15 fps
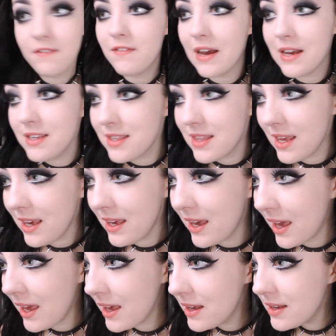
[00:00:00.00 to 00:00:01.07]
First thing
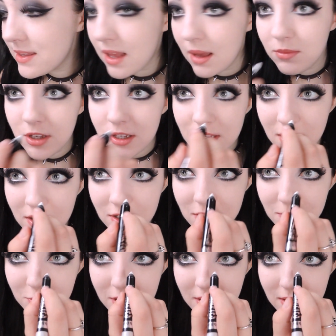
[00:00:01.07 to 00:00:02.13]
is I'm just going to
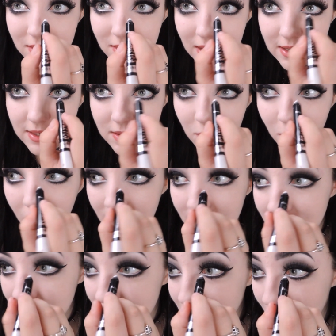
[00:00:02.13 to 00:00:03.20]
bring this
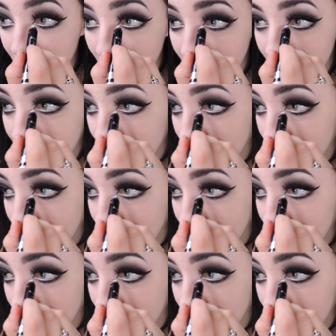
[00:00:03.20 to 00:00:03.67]
white in more,